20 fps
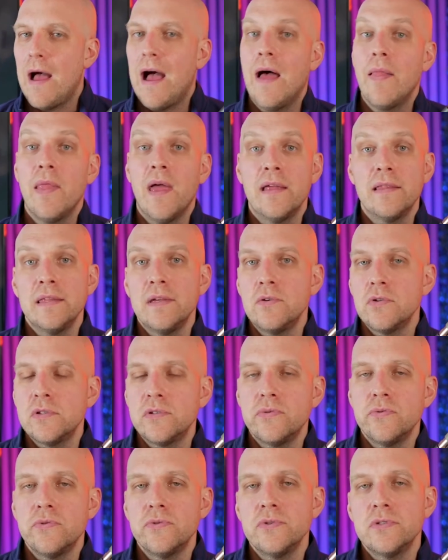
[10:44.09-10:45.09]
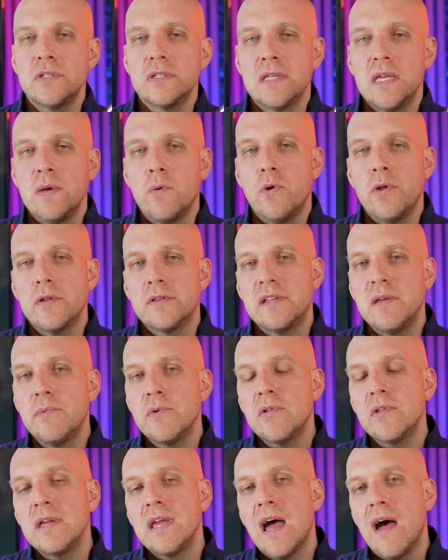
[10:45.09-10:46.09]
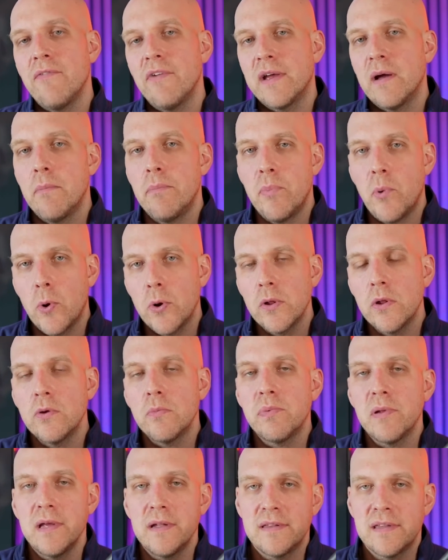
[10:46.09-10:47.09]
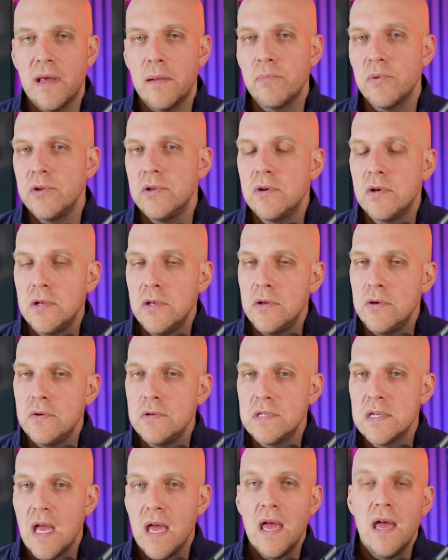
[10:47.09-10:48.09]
Online legal tools, they will typically have like a boilerplate template you can use.